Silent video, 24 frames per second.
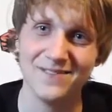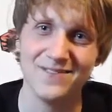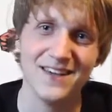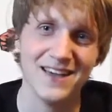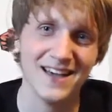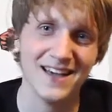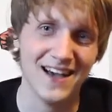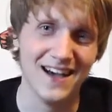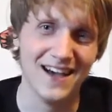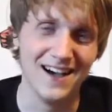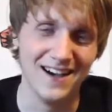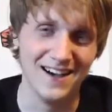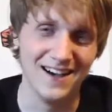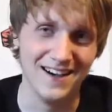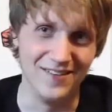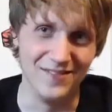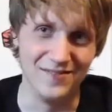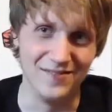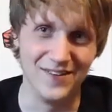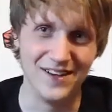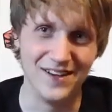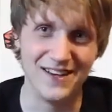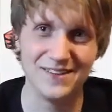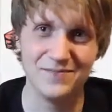
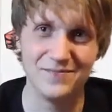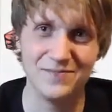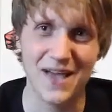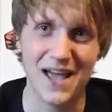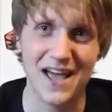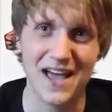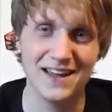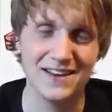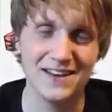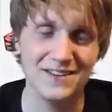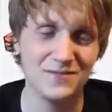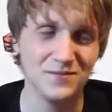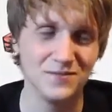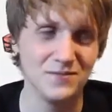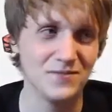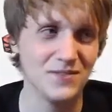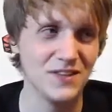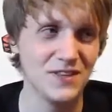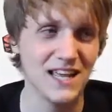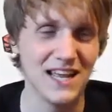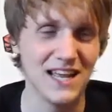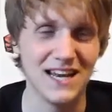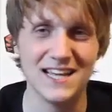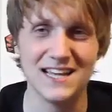Pat, the
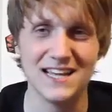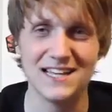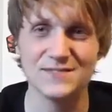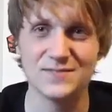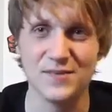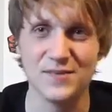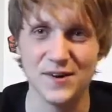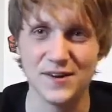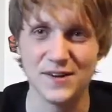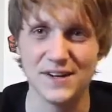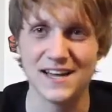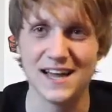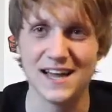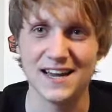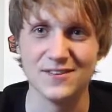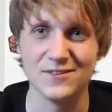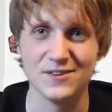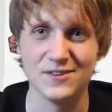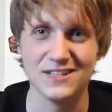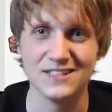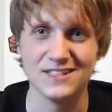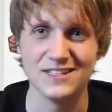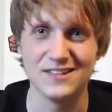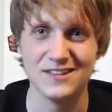NES Punk, kind of
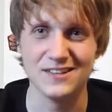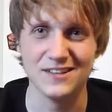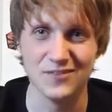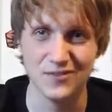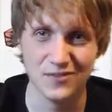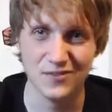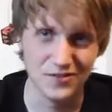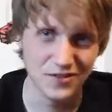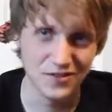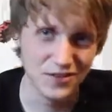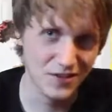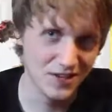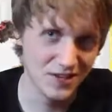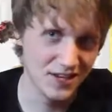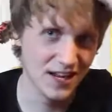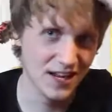recently reviewed it